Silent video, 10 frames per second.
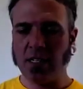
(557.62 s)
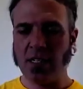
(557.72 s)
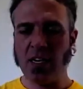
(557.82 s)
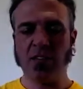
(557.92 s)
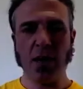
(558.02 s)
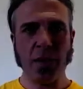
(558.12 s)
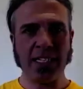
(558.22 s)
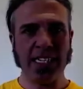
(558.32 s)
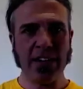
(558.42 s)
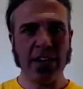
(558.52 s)
of that
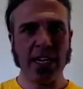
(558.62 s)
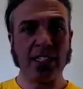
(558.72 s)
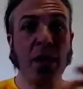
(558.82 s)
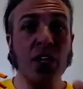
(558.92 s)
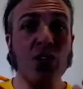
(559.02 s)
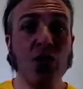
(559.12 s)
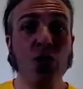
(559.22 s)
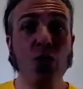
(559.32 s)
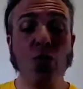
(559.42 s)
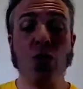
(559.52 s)
bacteria to make
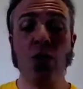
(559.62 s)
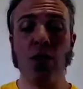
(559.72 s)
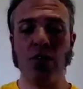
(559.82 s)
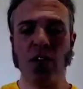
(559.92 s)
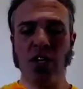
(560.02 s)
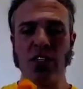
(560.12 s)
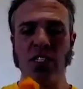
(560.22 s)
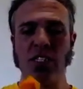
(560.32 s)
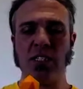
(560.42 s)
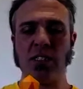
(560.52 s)
new
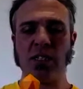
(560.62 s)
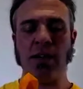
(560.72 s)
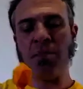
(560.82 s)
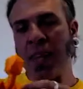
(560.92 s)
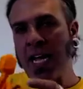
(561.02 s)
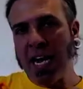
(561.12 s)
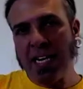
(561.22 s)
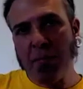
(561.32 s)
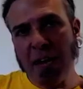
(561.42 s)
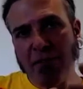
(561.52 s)
viruses. And in
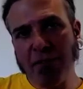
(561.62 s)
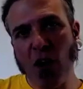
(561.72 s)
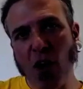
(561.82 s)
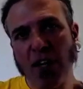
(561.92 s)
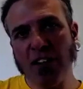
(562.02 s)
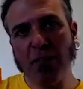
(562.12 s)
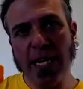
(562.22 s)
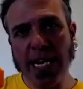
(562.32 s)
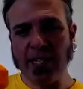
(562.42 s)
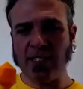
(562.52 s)
about 5
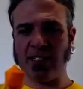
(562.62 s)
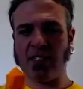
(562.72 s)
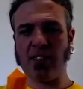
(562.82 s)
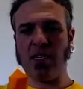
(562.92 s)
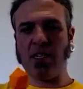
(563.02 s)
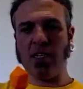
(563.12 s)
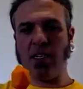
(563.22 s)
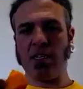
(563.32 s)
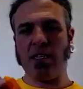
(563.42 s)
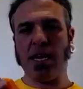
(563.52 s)
minutes,
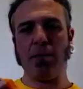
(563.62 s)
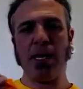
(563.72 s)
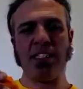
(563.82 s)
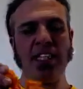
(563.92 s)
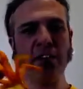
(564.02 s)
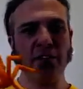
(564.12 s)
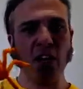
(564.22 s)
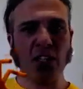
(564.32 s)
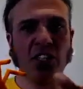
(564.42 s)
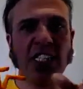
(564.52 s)
that bacteriophage
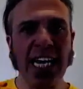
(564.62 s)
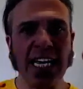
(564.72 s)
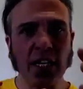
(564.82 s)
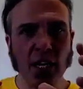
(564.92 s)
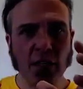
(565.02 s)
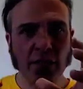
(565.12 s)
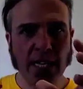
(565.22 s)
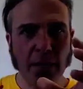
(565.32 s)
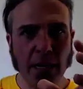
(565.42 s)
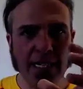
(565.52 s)
has taken over
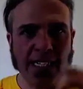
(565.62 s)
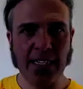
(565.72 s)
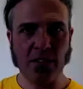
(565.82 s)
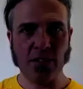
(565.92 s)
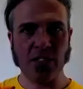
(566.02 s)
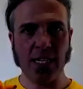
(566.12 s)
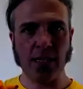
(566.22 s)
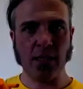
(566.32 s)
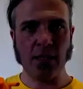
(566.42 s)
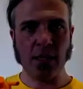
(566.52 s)
that bacterial
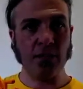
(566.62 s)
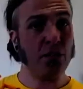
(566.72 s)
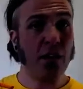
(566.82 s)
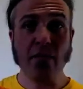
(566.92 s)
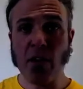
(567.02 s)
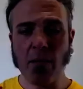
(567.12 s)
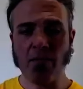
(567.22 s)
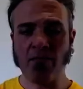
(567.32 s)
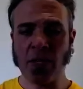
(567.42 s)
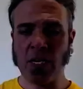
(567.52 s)
cell forever.
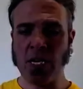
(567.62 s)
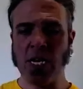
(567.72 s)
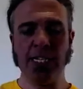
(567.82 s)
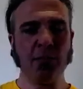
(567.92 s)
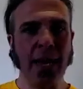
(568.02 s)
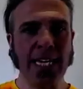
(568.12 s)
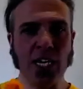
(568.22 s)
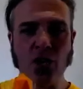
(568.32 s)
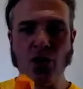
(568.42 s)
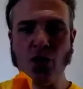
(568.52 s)
And it's
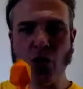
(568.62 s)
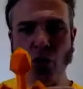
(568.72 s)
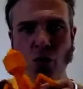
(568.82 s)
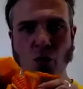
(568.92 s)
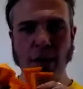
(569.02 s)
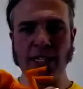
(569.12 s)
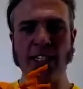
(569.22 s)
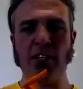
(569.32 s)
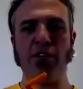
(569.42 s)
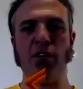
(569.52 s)
making new
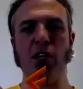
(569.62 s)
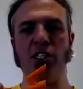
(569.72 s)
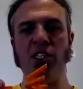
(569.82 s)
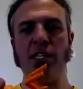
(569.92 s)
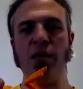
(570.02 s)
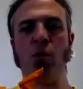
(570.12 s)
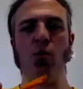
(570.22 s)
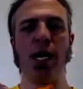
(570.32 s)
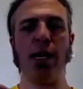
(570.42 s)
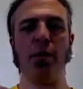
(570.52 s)
bacteriophages. And then what will
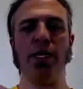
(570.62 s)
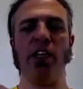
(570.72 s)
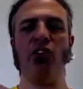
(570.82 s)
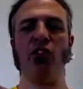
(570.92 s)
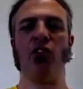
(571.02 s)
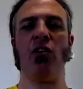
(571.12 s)
happen is,